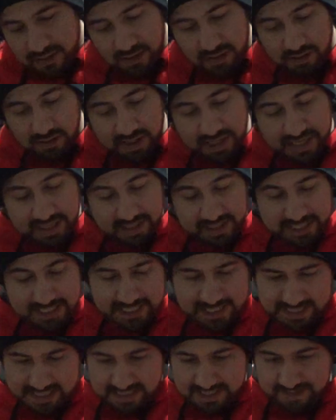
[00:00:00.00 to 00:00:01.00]
Alright,
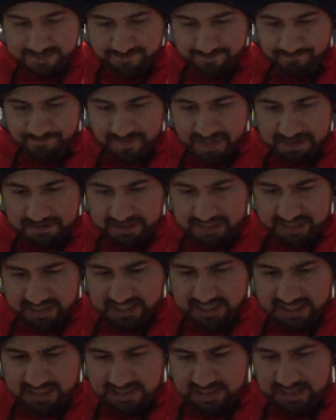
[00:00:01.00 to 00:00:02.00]
um, I'm going to
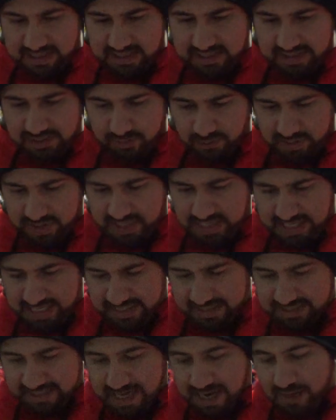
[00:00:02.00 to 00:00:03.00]
cut this way and
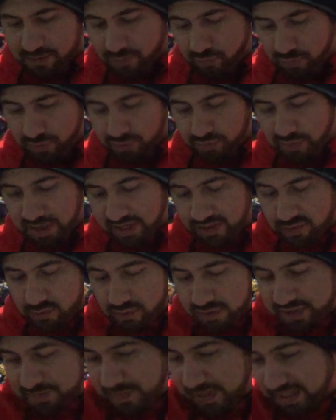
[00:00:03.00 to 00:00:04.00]
downward right
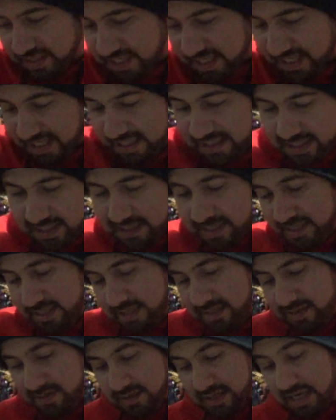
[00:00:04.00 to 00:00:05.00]
towards my leg.
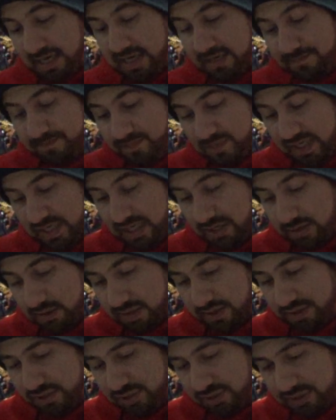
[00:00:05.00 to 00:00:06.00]
Yeah, like how
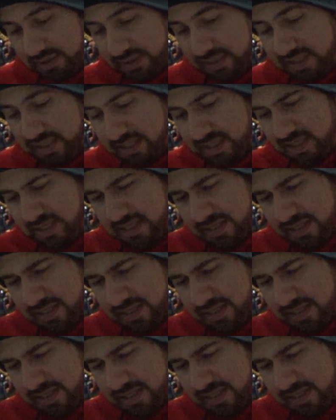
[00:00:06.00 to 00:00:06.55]
I shouldn't.